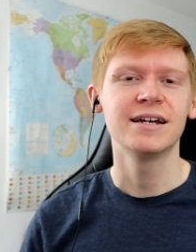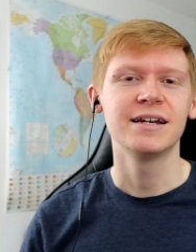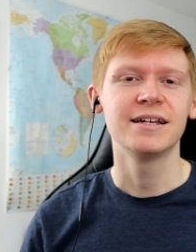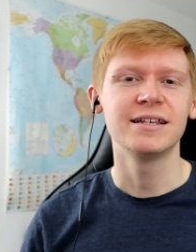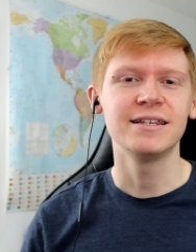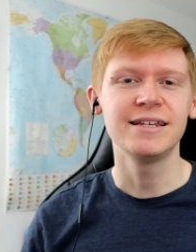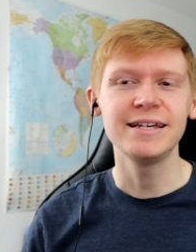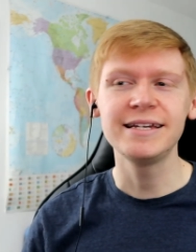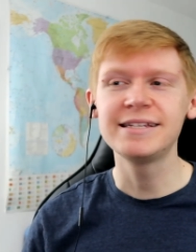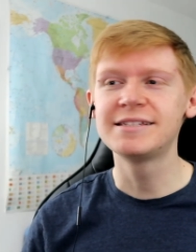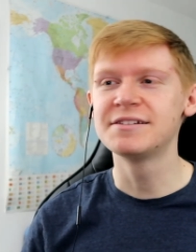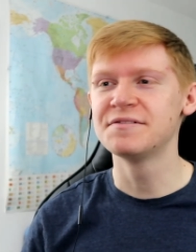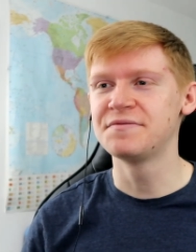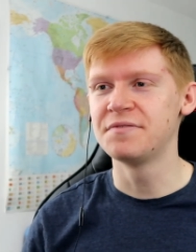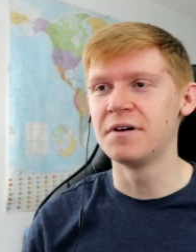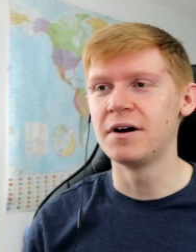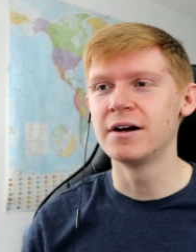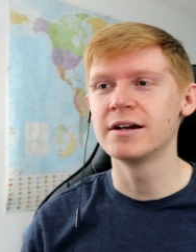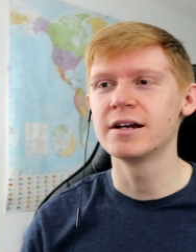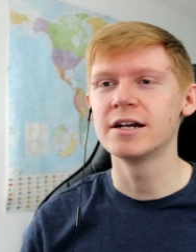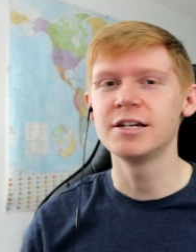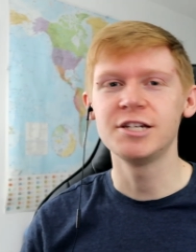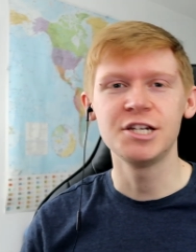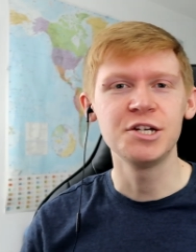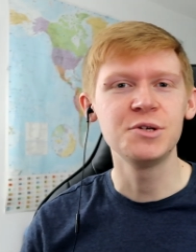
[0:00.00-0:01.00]
need to
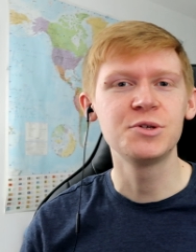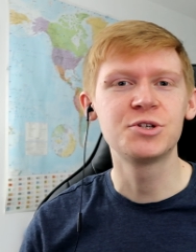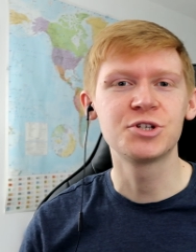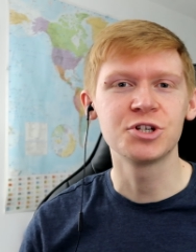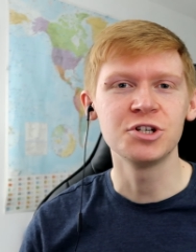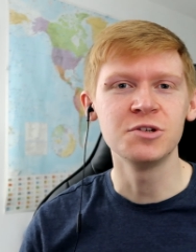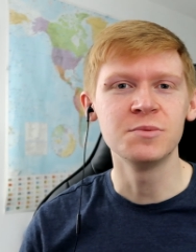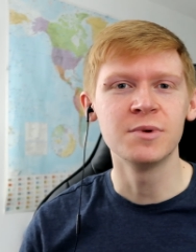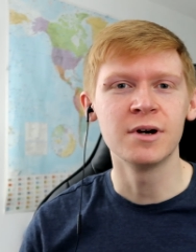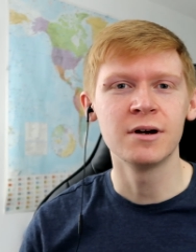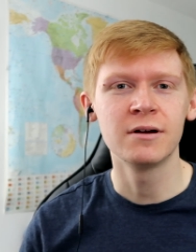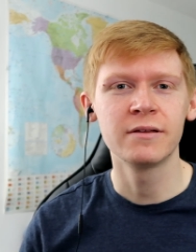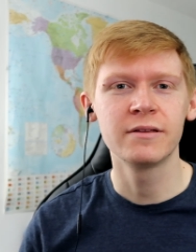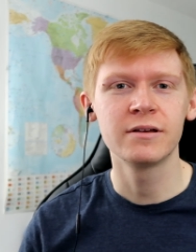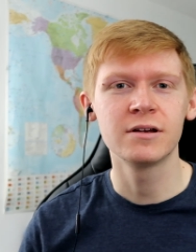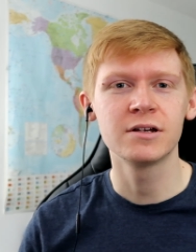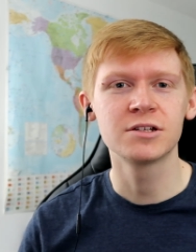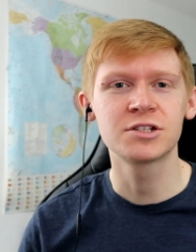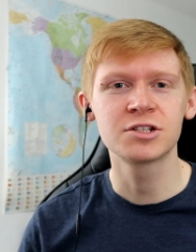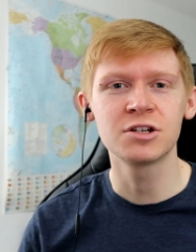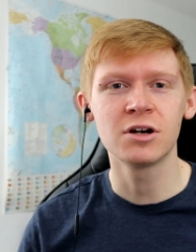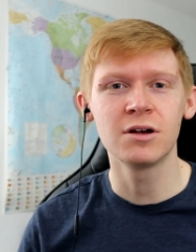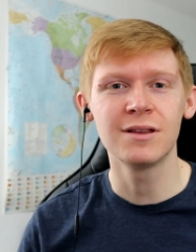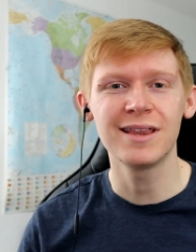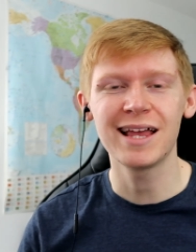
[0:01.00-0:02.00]
fight a YouTuber
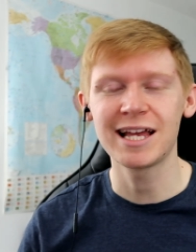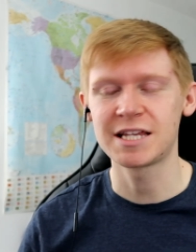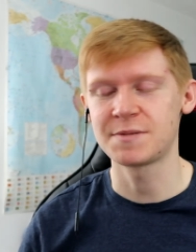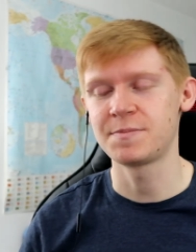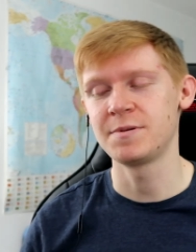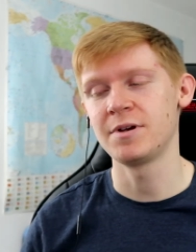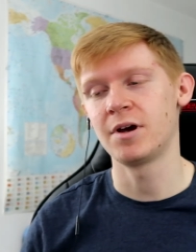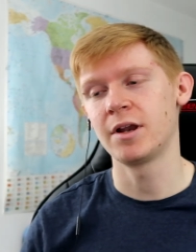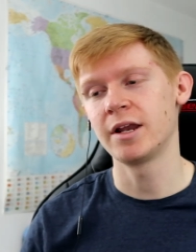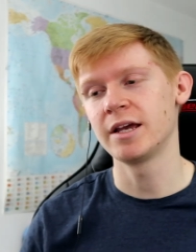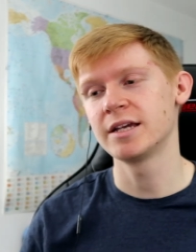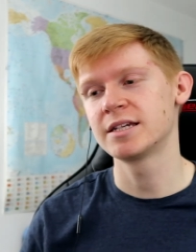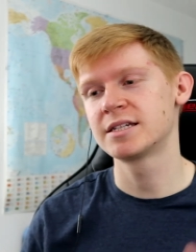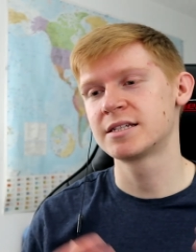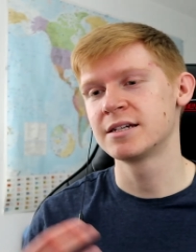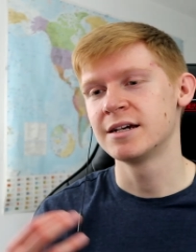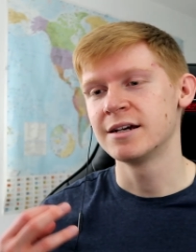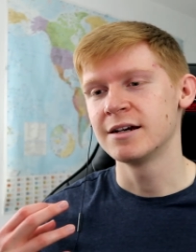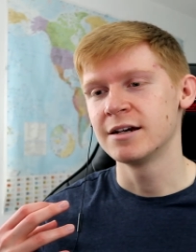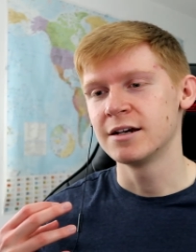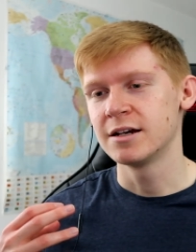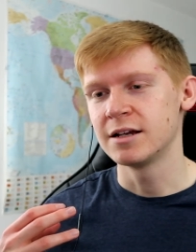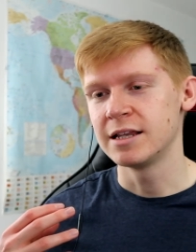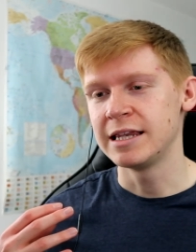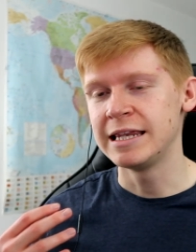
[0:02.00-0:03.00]
that's got, let's be honest,
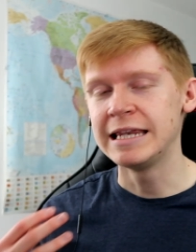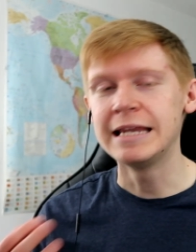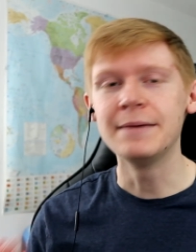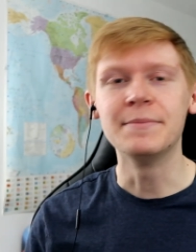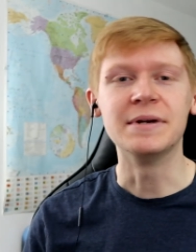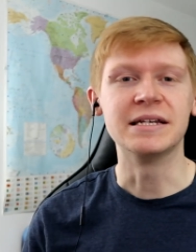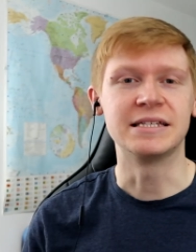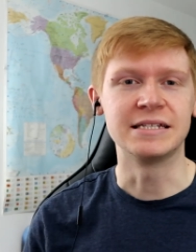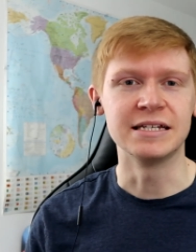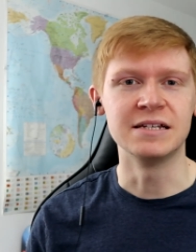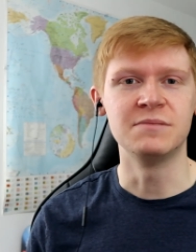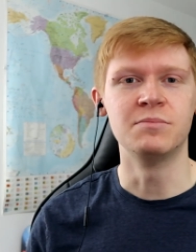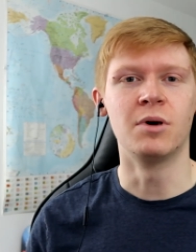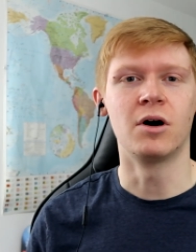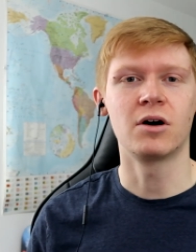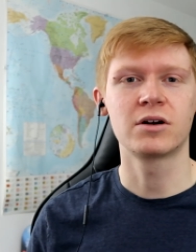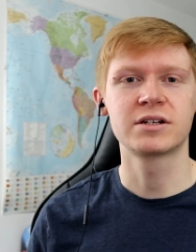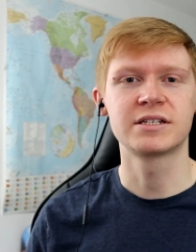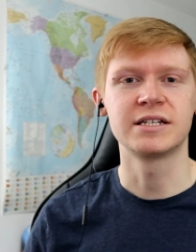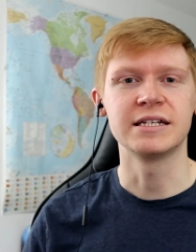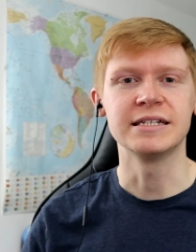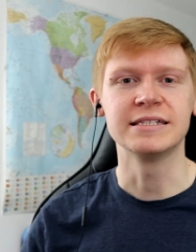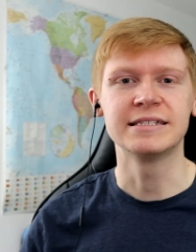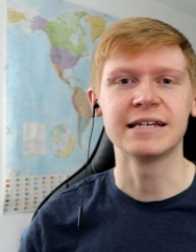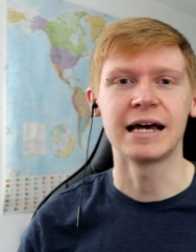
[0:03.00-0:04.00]
limited
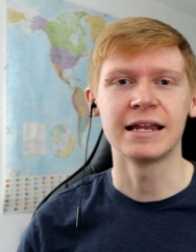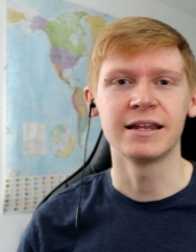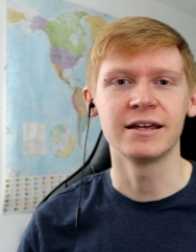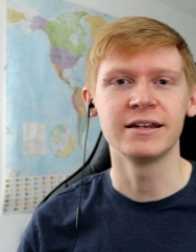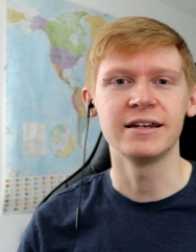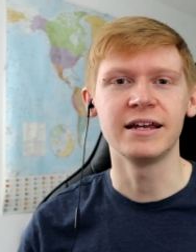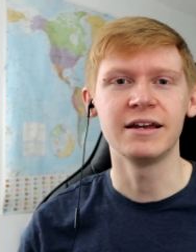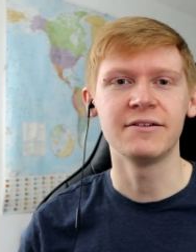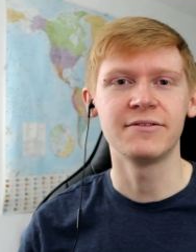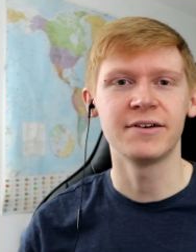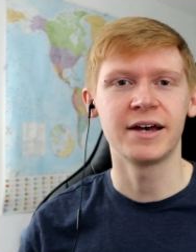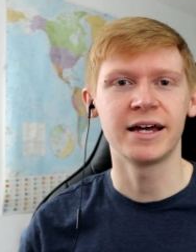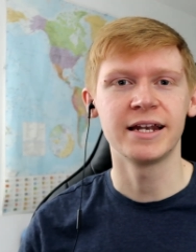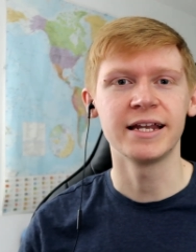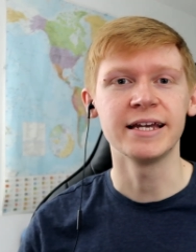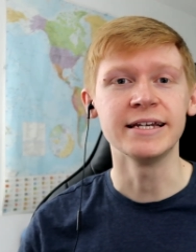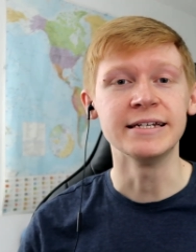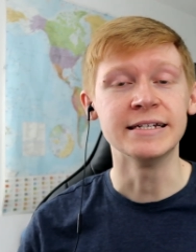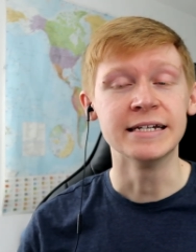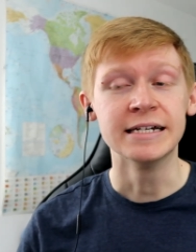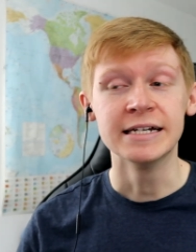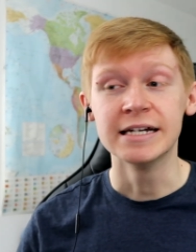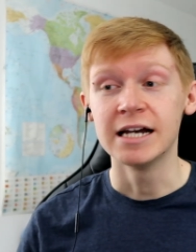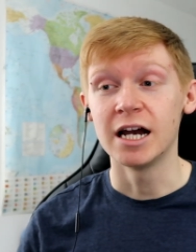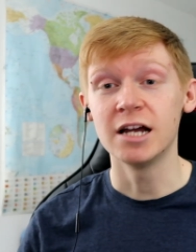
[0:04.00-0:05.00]
boxing talent, if any?
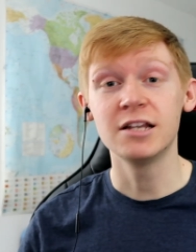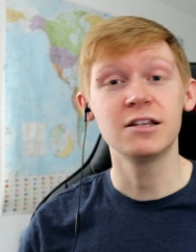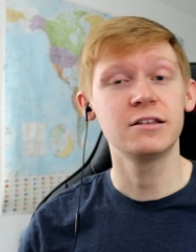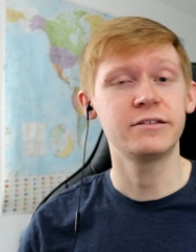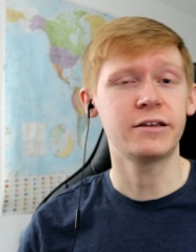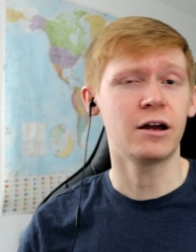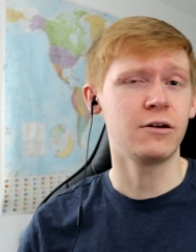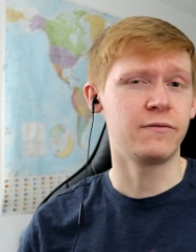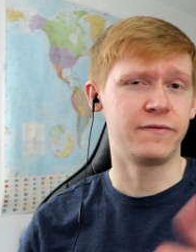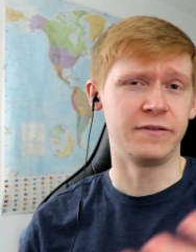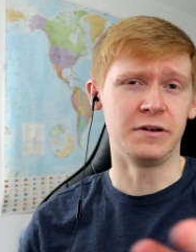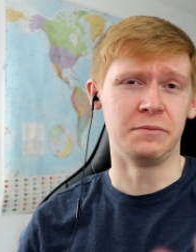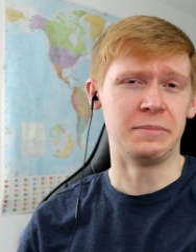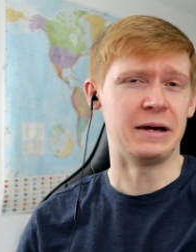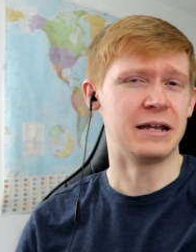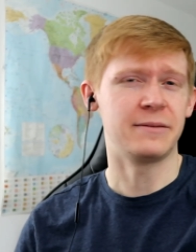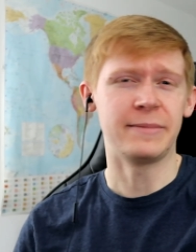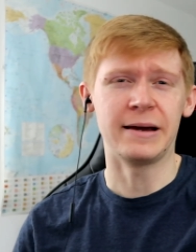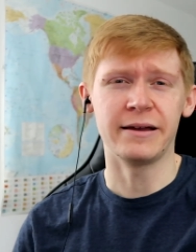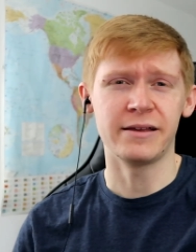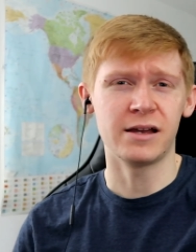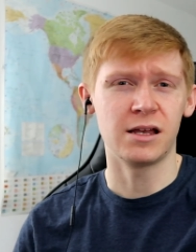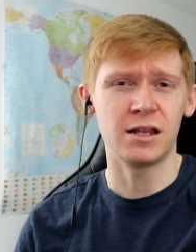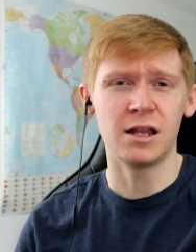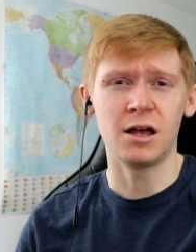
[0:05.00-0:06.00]
And don't feel bad
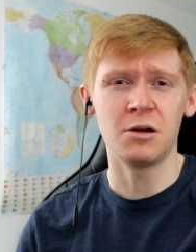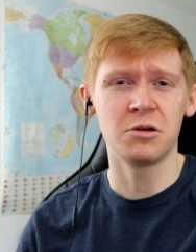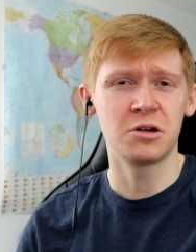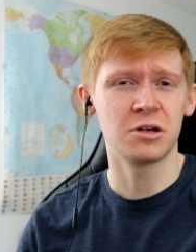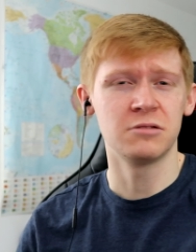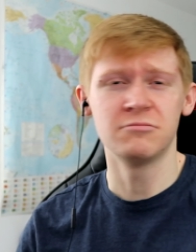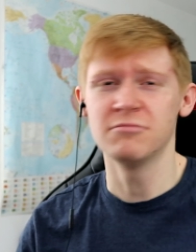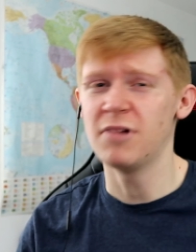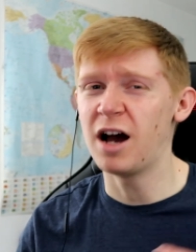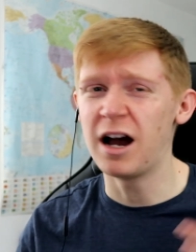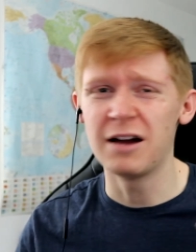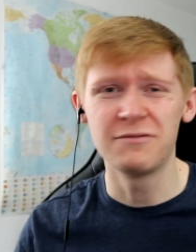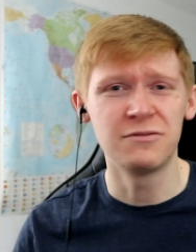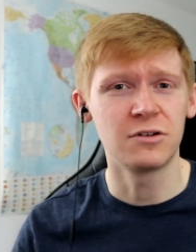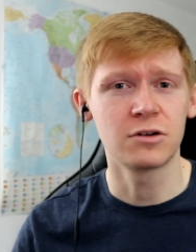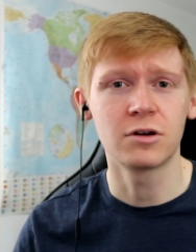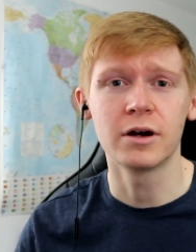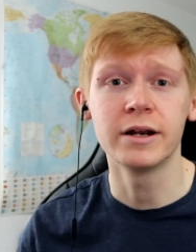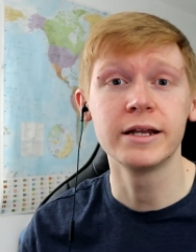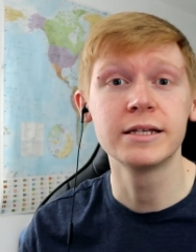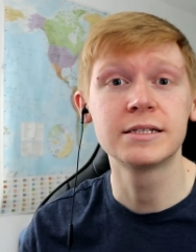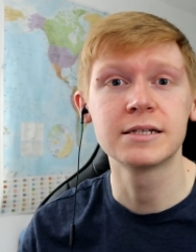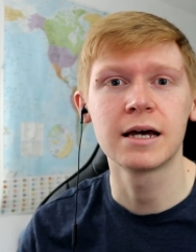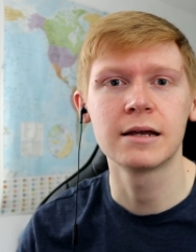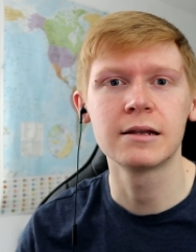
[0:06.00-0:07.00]
about that, Logan. I've not got
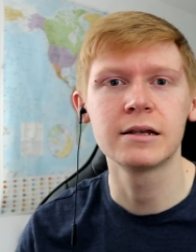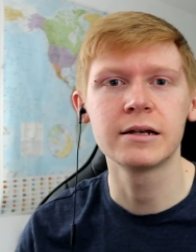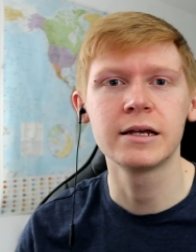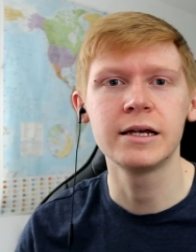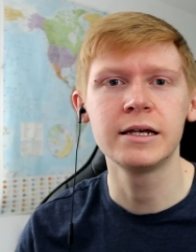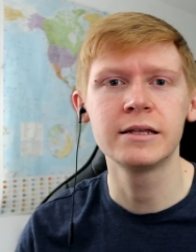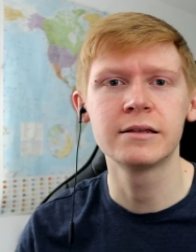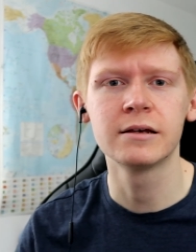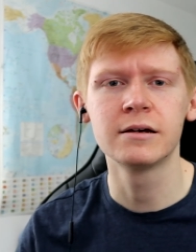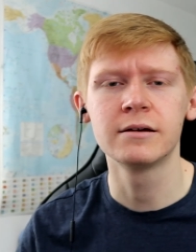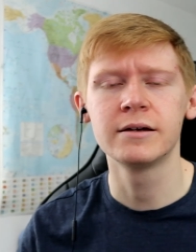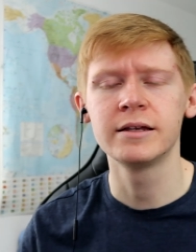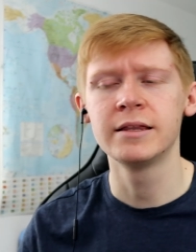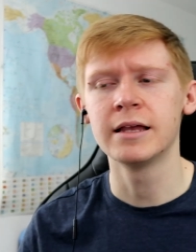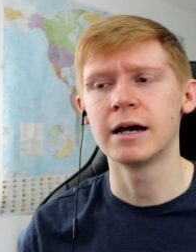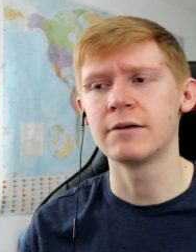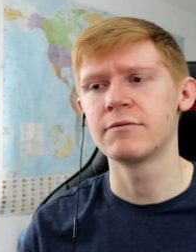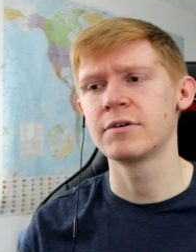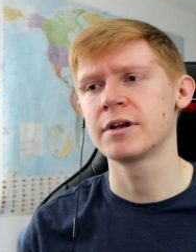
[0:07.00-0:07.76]
any talent either in that